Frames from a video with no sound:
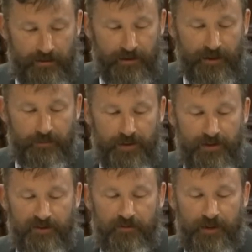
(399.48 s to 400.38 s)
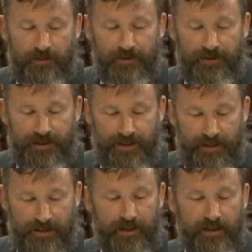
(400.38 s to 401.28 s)
chronic obstructive pulmonary
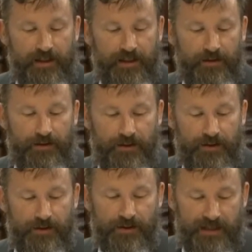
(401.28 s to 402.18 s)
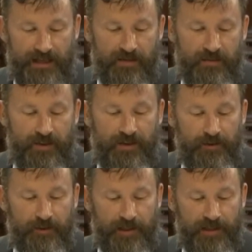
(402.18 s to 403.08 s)
disease. It also causes asthma and
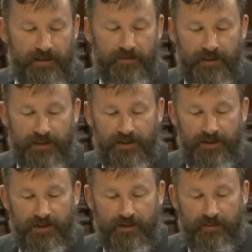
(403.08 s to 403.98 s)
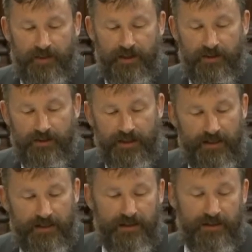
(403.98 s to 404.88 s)
inflammation of lung tissue and may cause
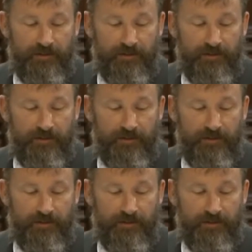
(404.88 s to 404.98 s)
cancer,